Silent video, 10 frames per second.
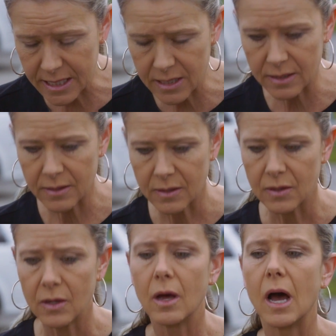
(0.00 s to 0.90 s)
and I have to pick it
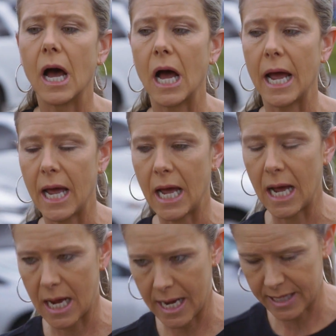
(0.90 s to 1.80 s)
up. I,
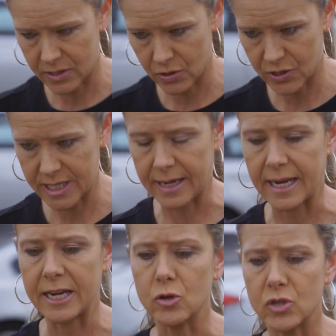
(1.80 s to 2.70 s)
I understand.
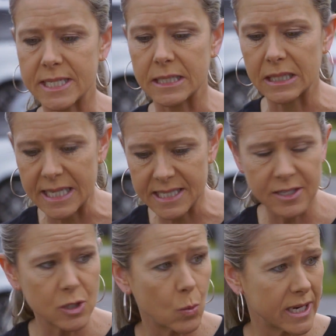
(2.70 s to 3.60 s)
Can you just
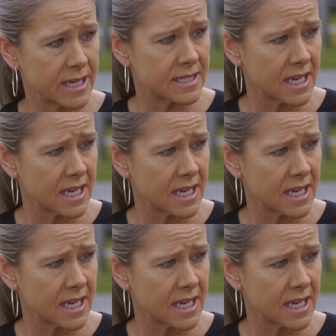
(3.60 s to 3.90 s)
listen to what he's